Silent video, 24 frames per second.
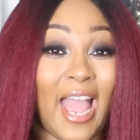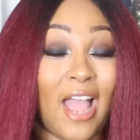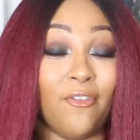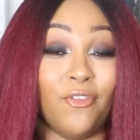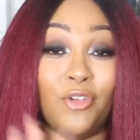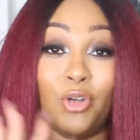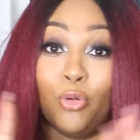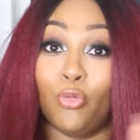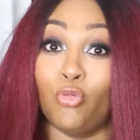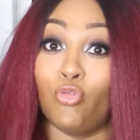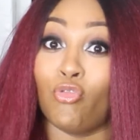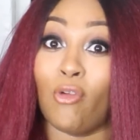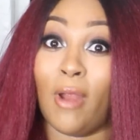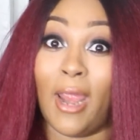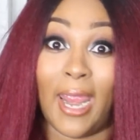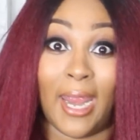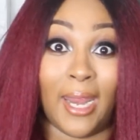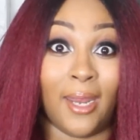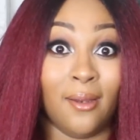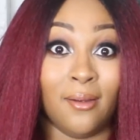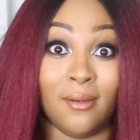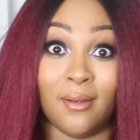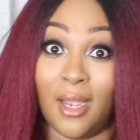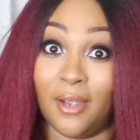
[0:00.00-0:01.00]
have an
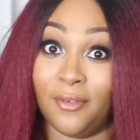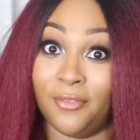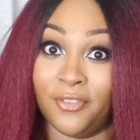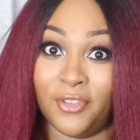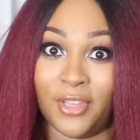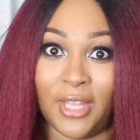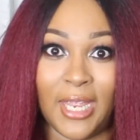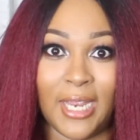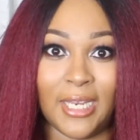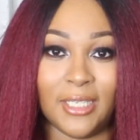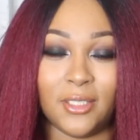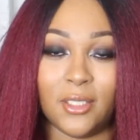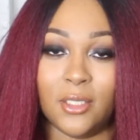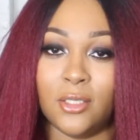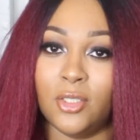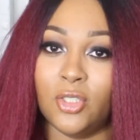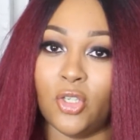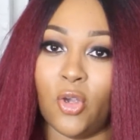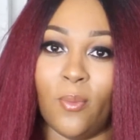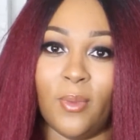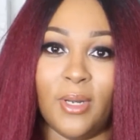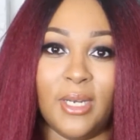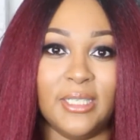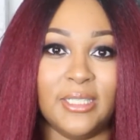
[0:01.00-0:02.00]
array of things
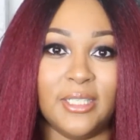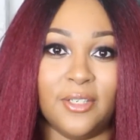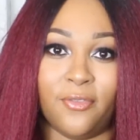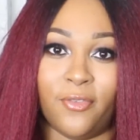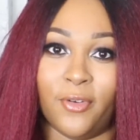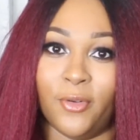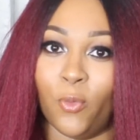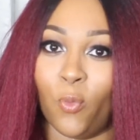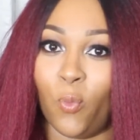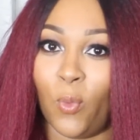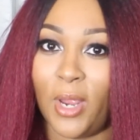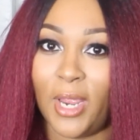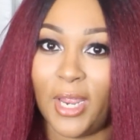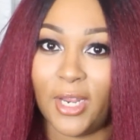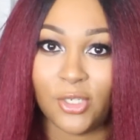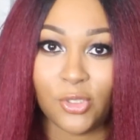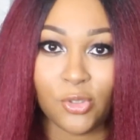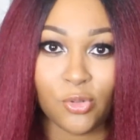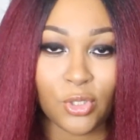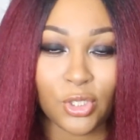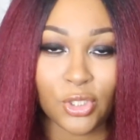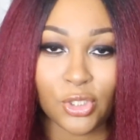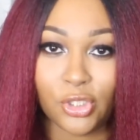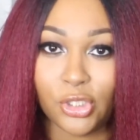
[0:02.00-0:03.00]
so many different
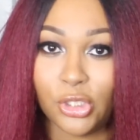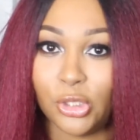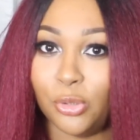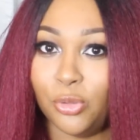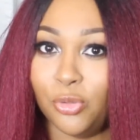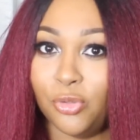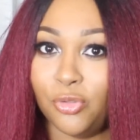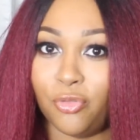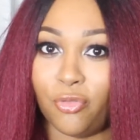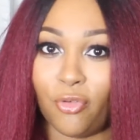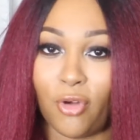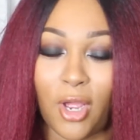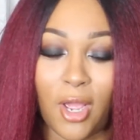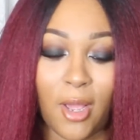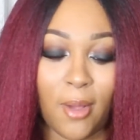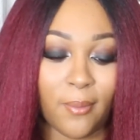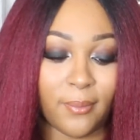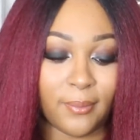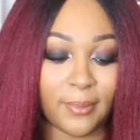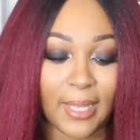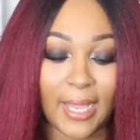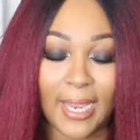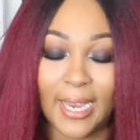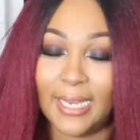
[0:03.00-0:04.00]
wigs you can choose
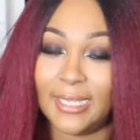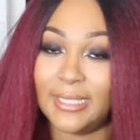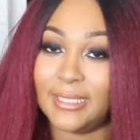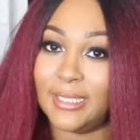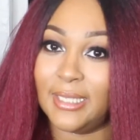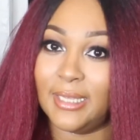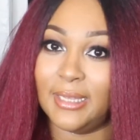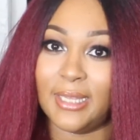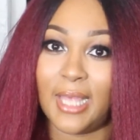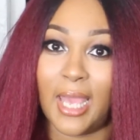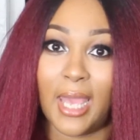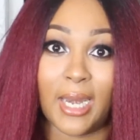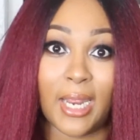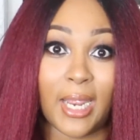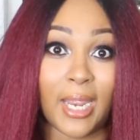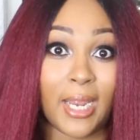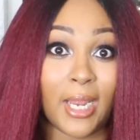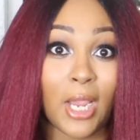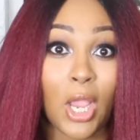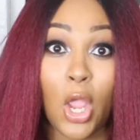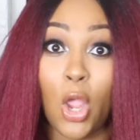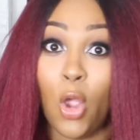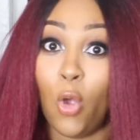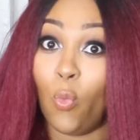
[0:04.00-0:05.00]
from lace
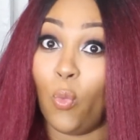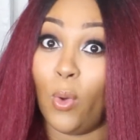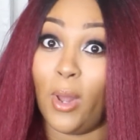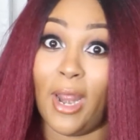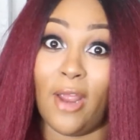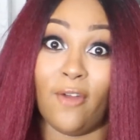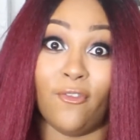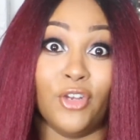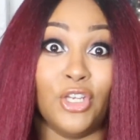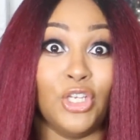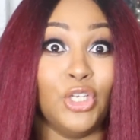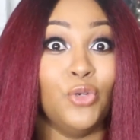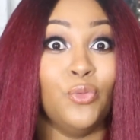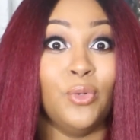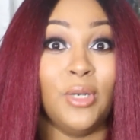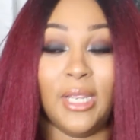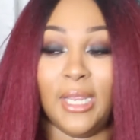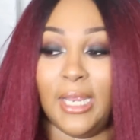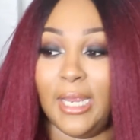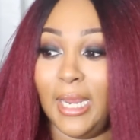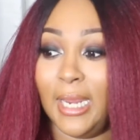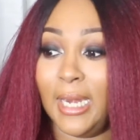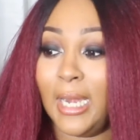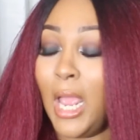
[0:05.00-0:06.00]
synthetic whatever you
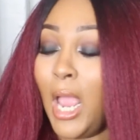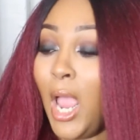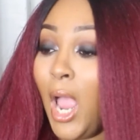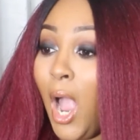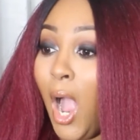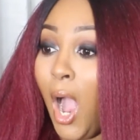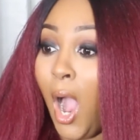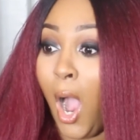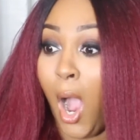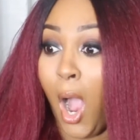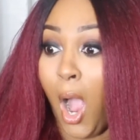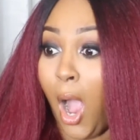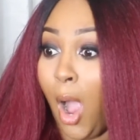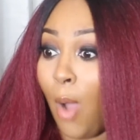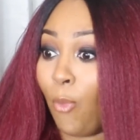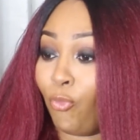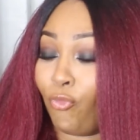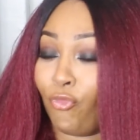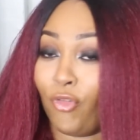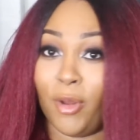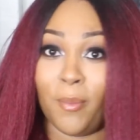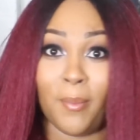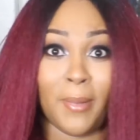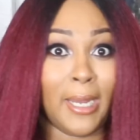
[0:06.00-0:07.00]
need
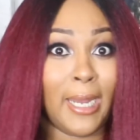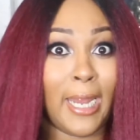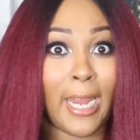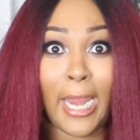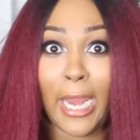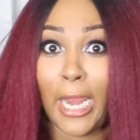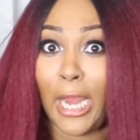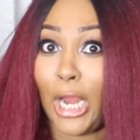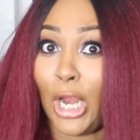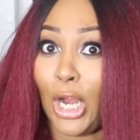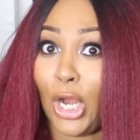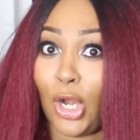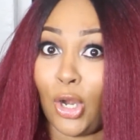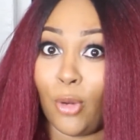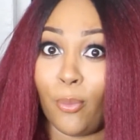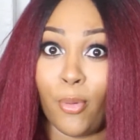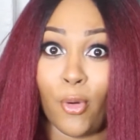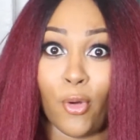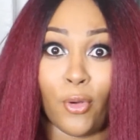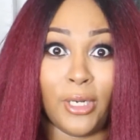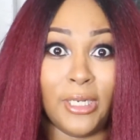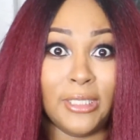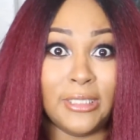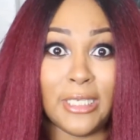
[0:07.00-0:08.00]
um remy hair
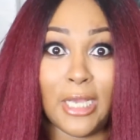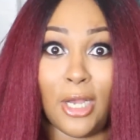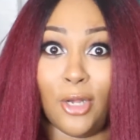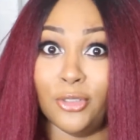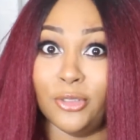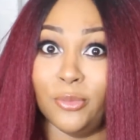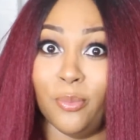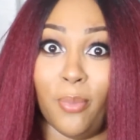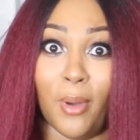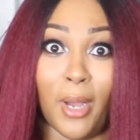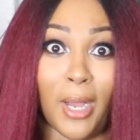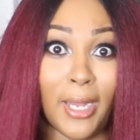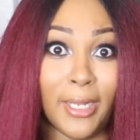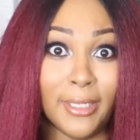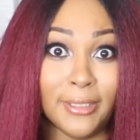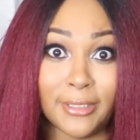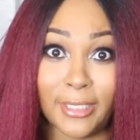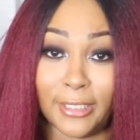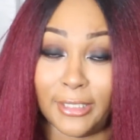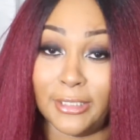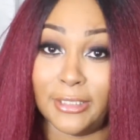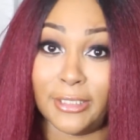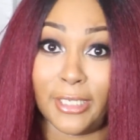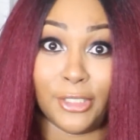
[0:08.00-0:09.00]
ponytails
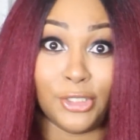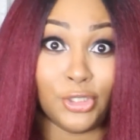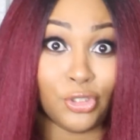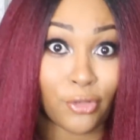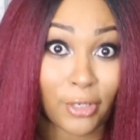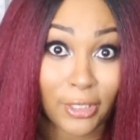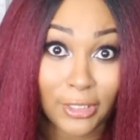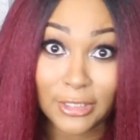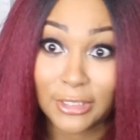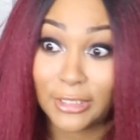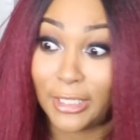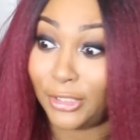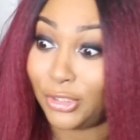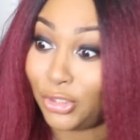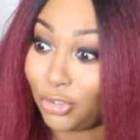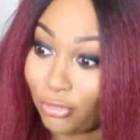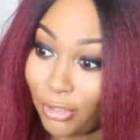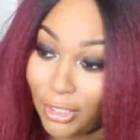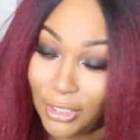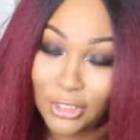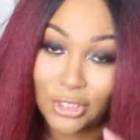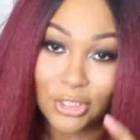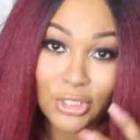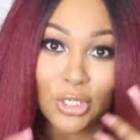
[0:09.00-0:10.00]
buns etc
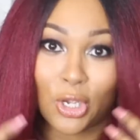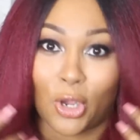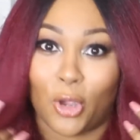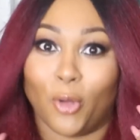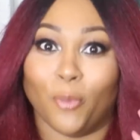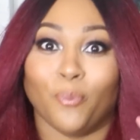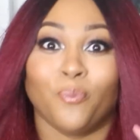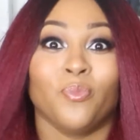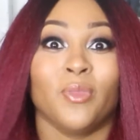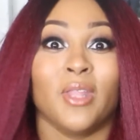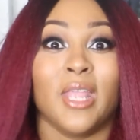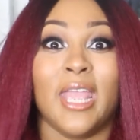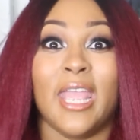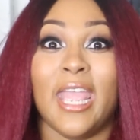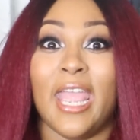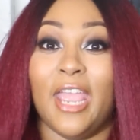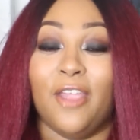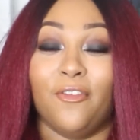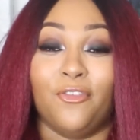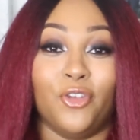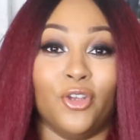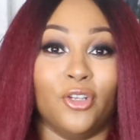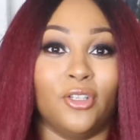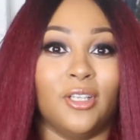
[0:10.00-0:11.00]
etc so
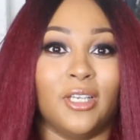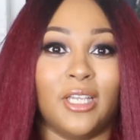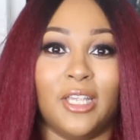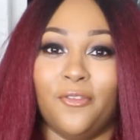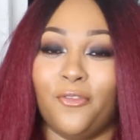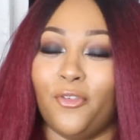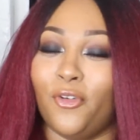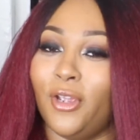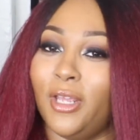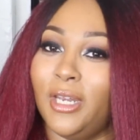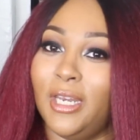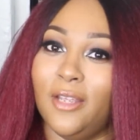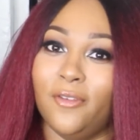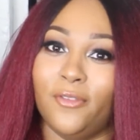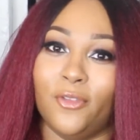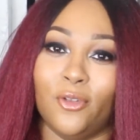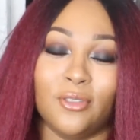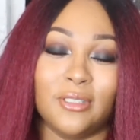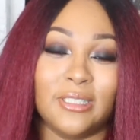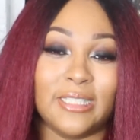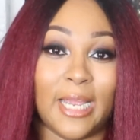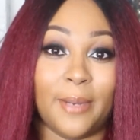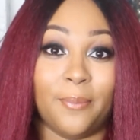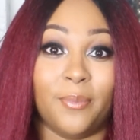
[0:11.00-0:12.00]
if you're looking for any of
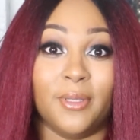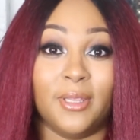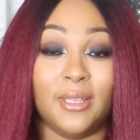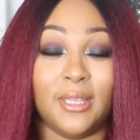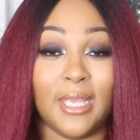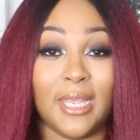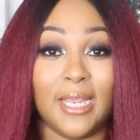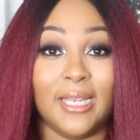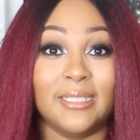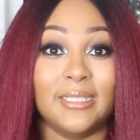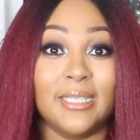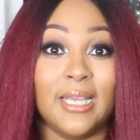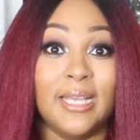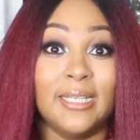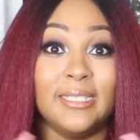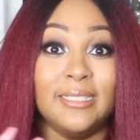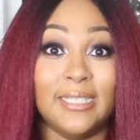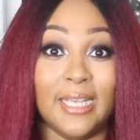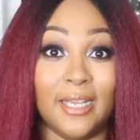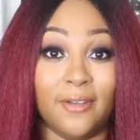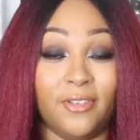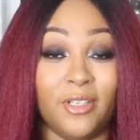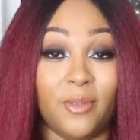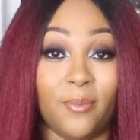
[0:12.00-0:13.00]
those type of things
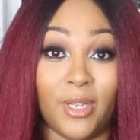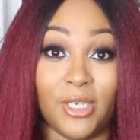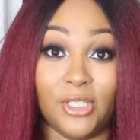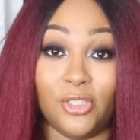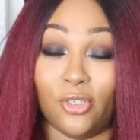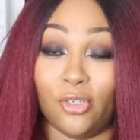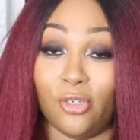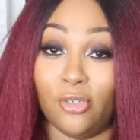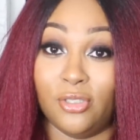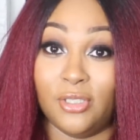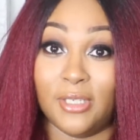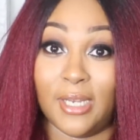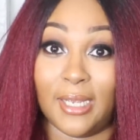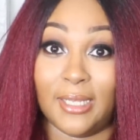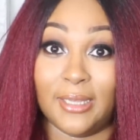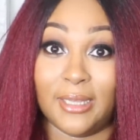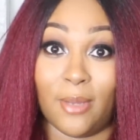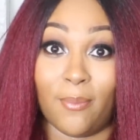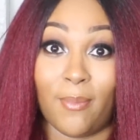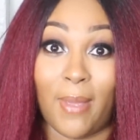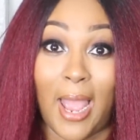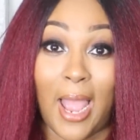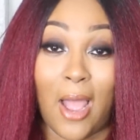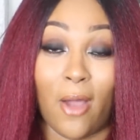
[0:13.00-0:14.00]
definitely make sure you check
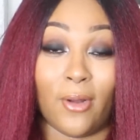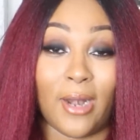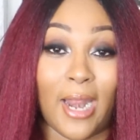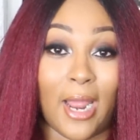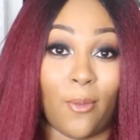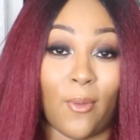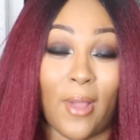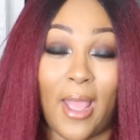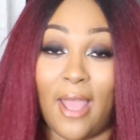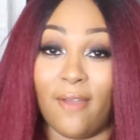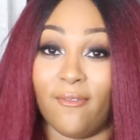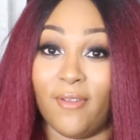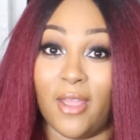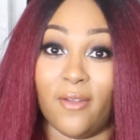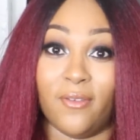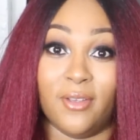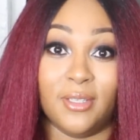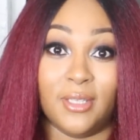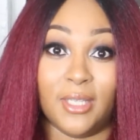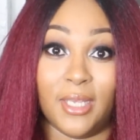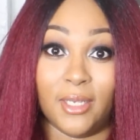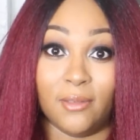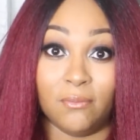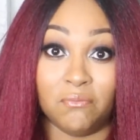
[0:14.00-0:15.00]
them out i will have
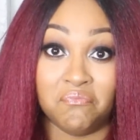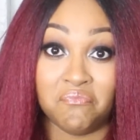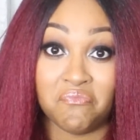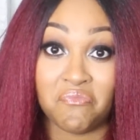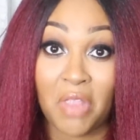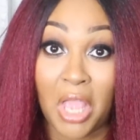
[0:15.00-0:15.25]
everything